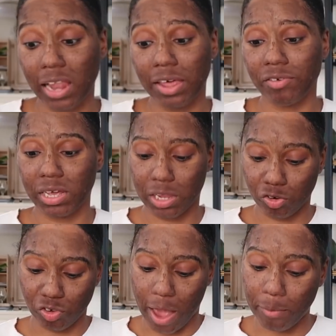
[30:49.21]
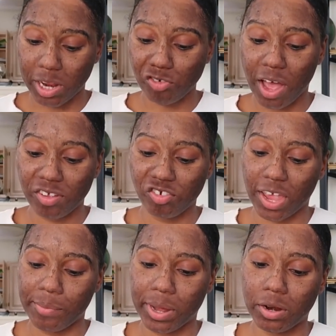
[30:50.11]
i love good lotion i'm gonna try the
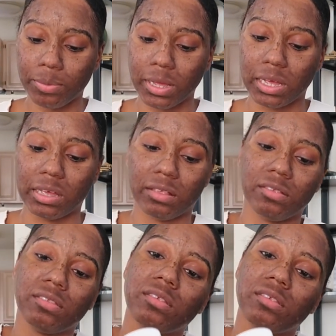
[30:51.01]
shea butter because